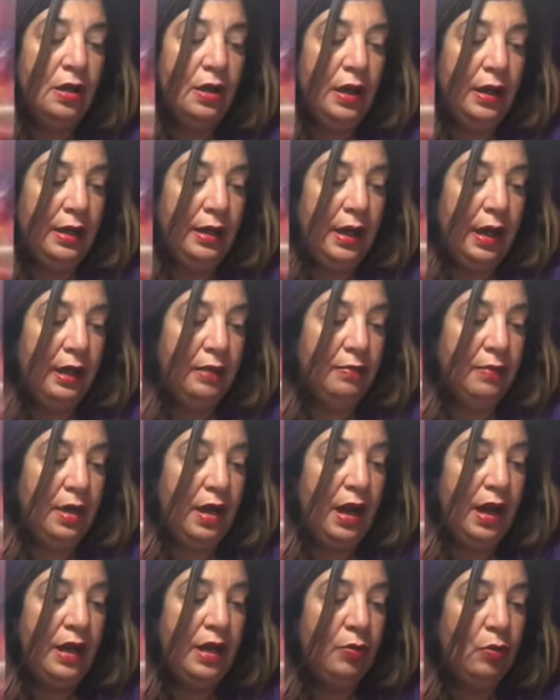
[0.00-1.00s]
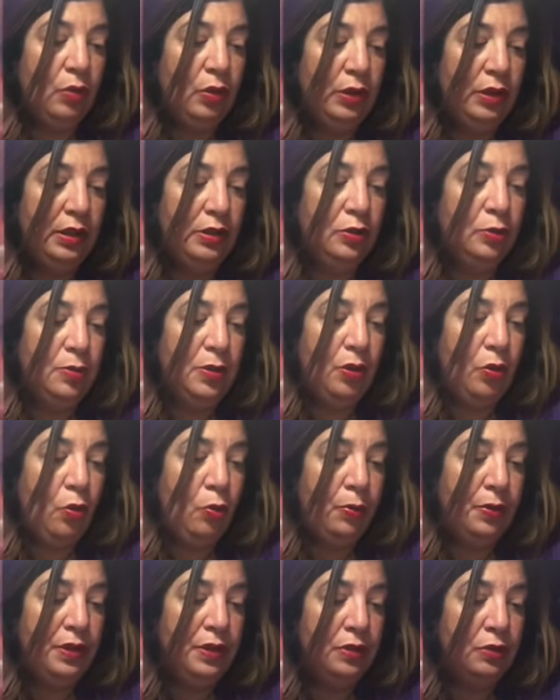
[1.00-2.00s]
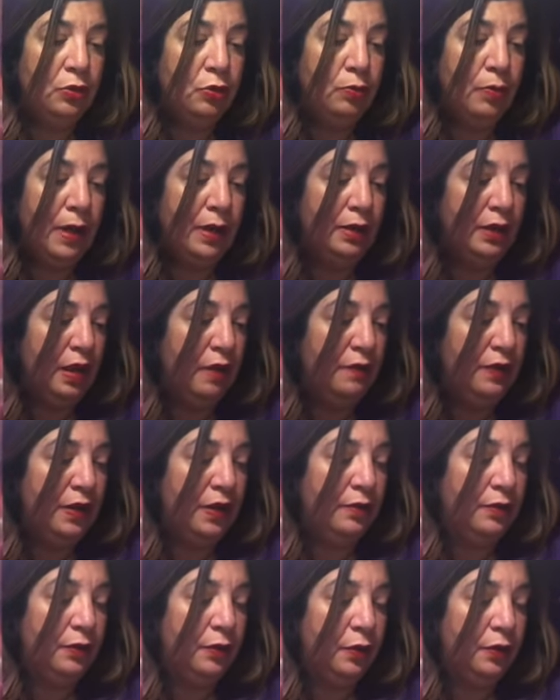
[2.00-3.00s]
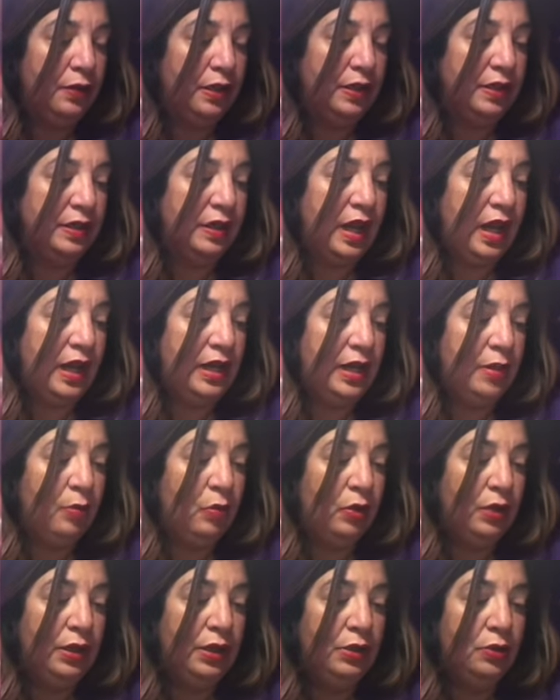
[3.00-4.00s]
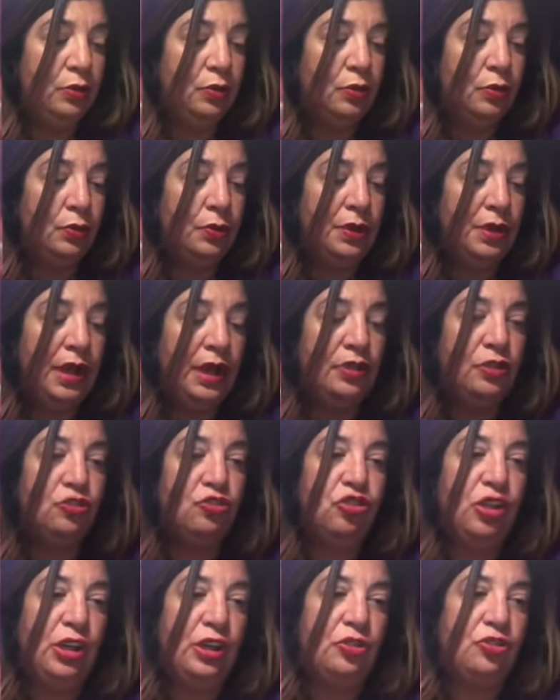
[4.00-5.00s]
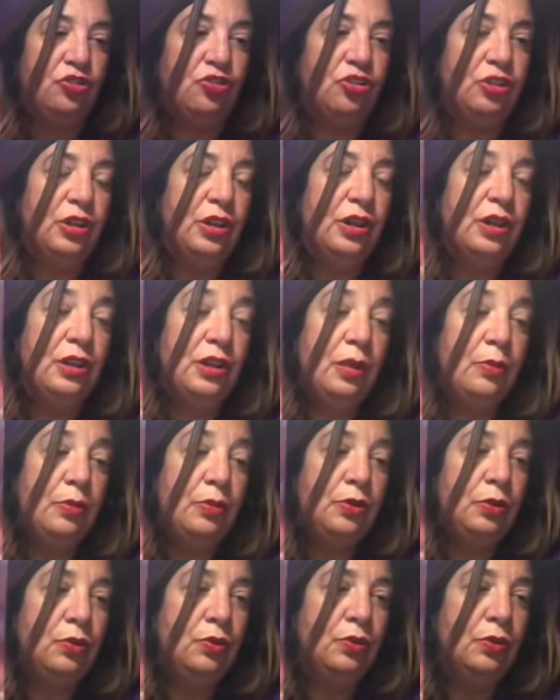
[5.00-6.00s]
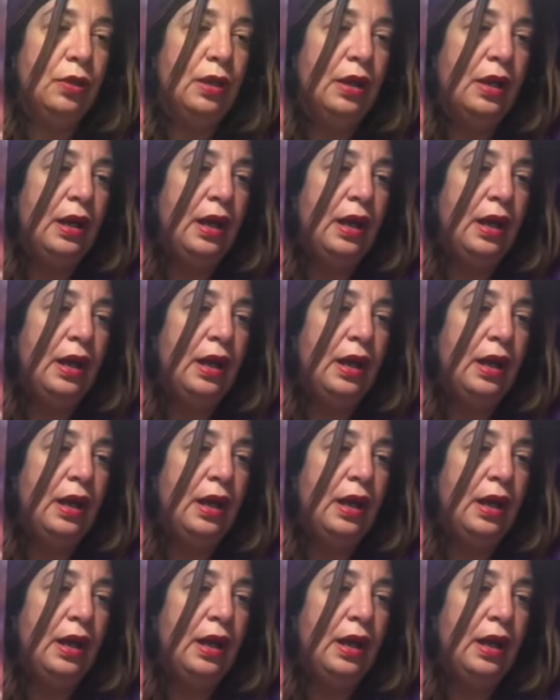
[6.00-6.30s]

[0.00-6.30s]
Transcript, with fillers: Again, I am willing to be open to my loving fullness. I am willing to create change. Number two,